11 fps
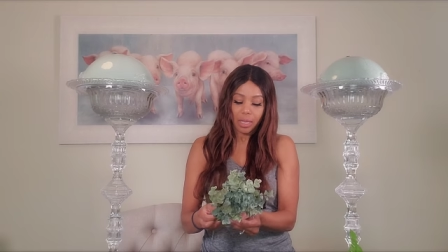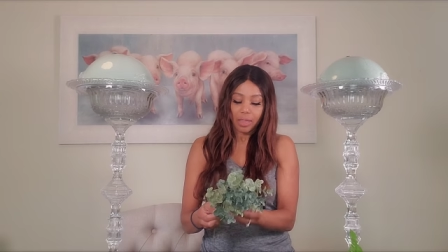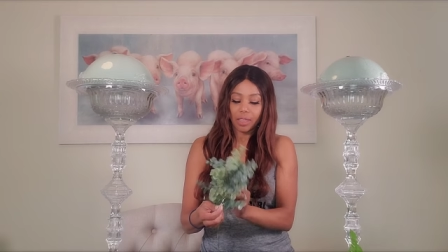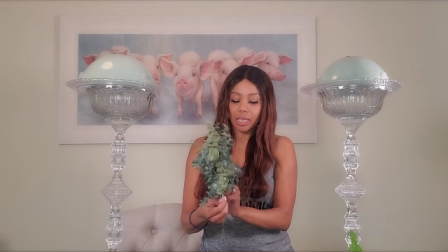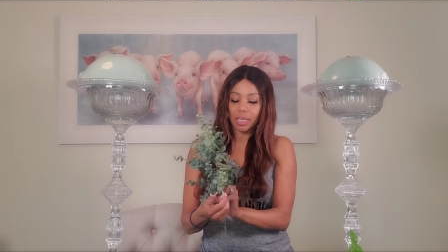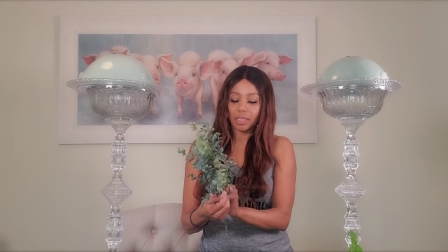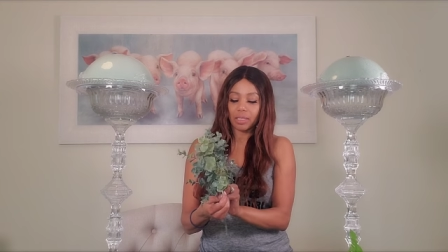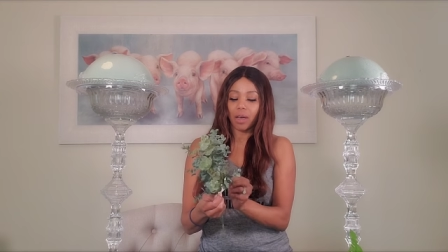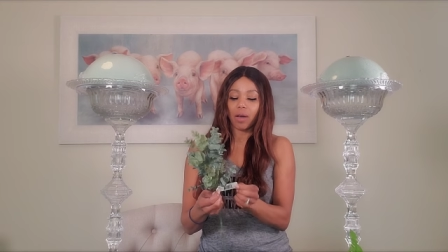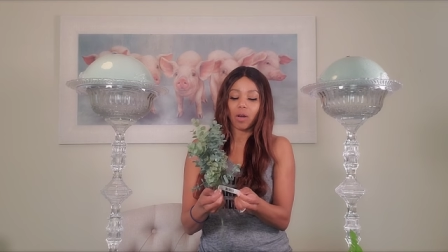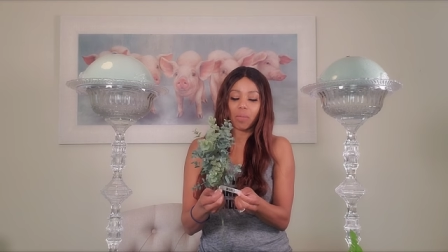These
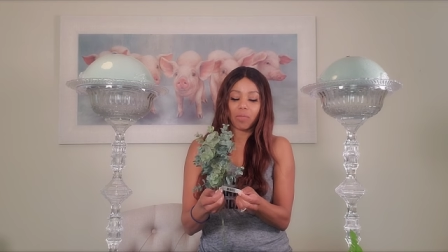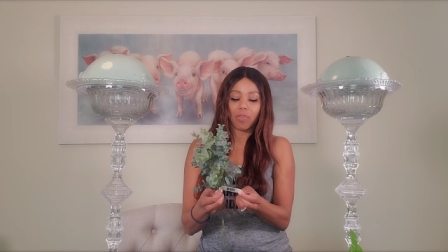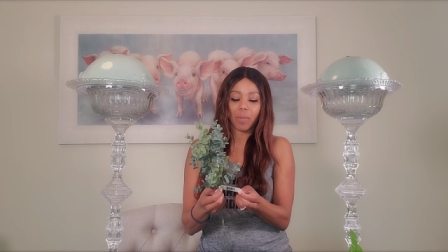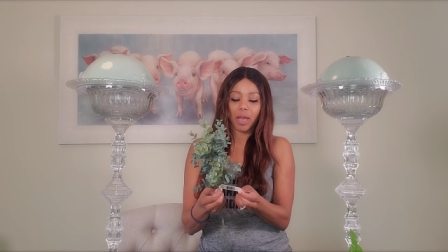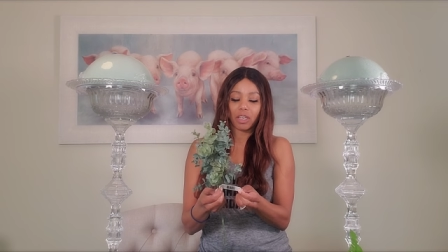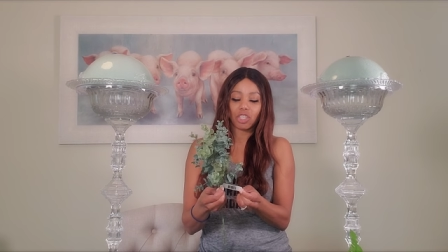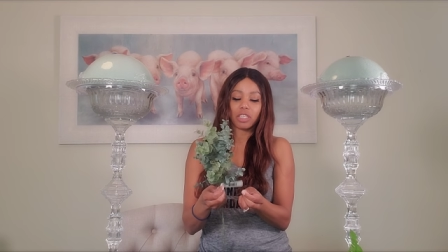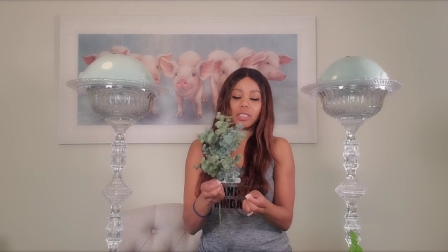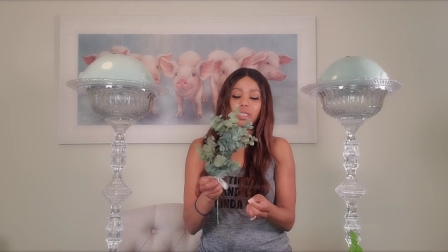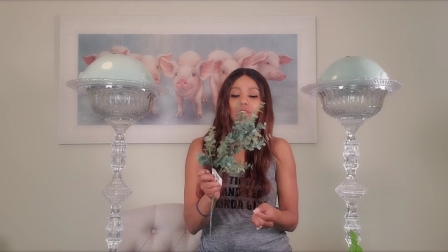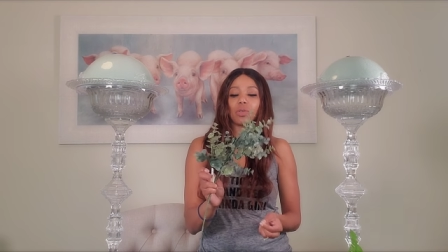um, from
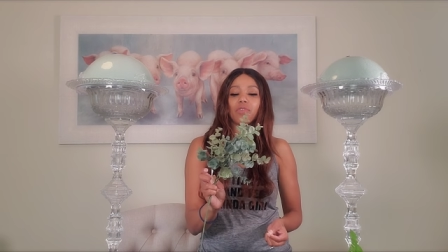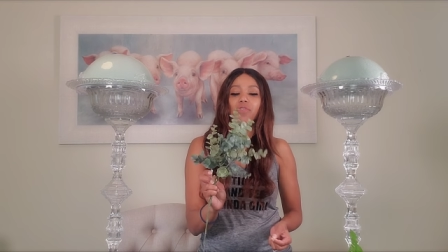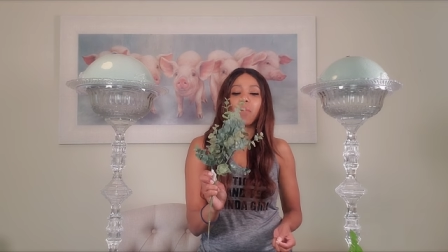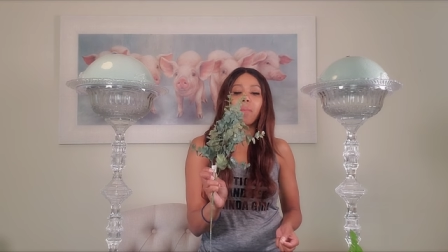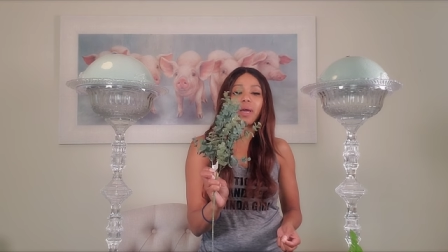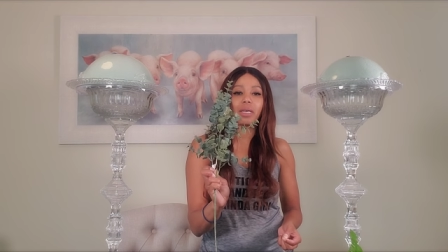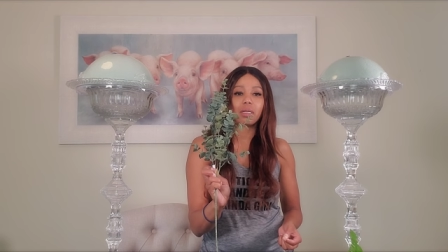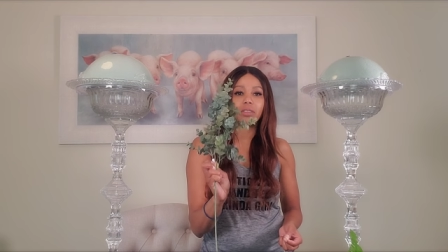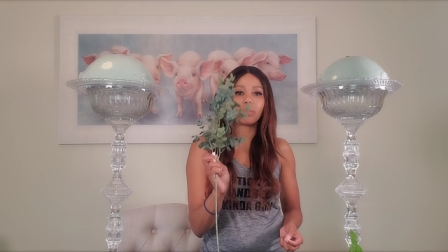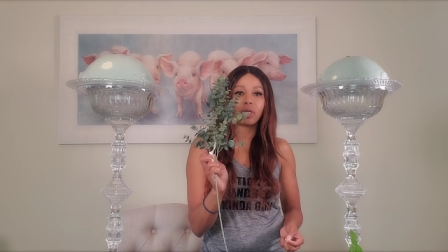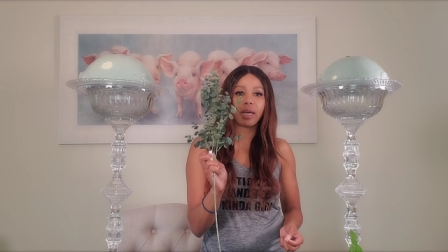Ashland, these are from
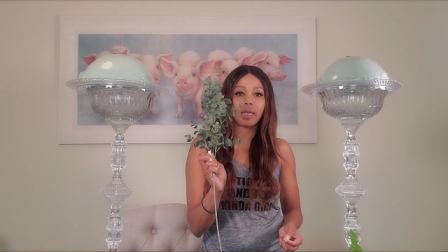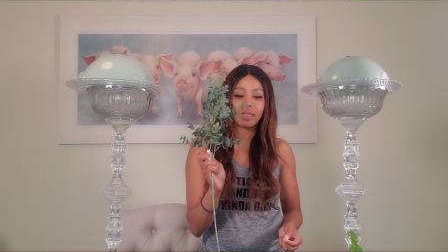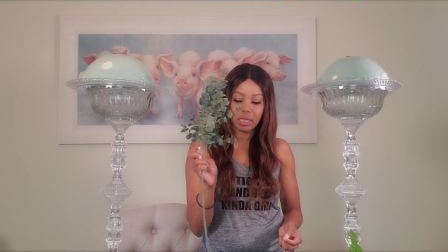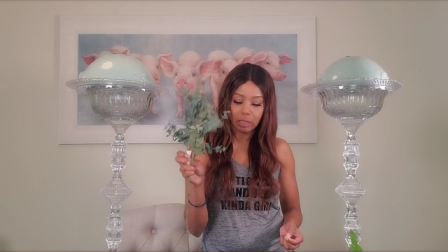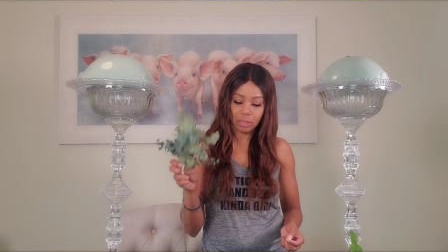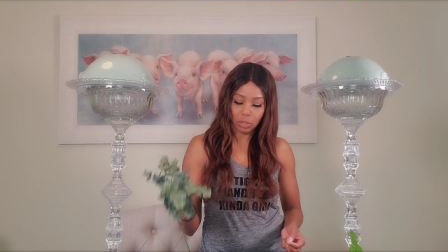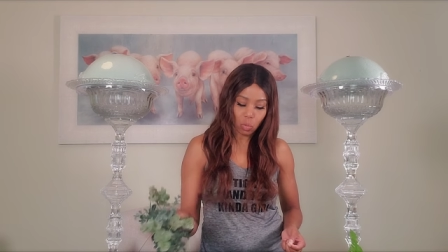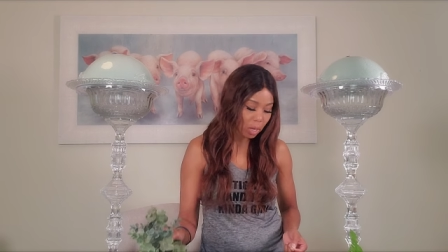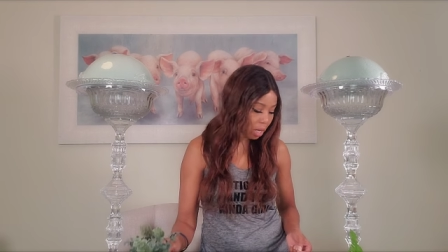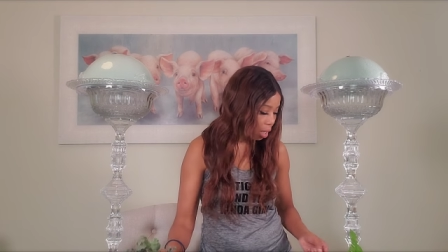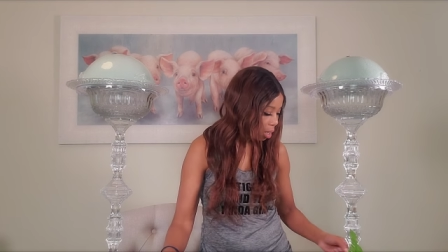Michaels. I'm gonna add these as
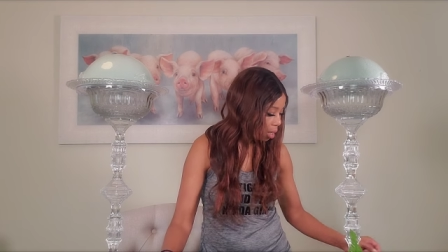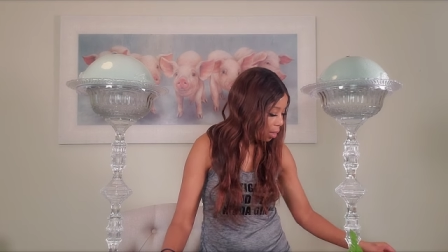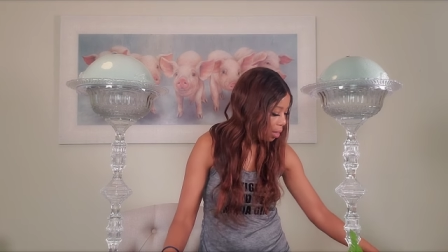well.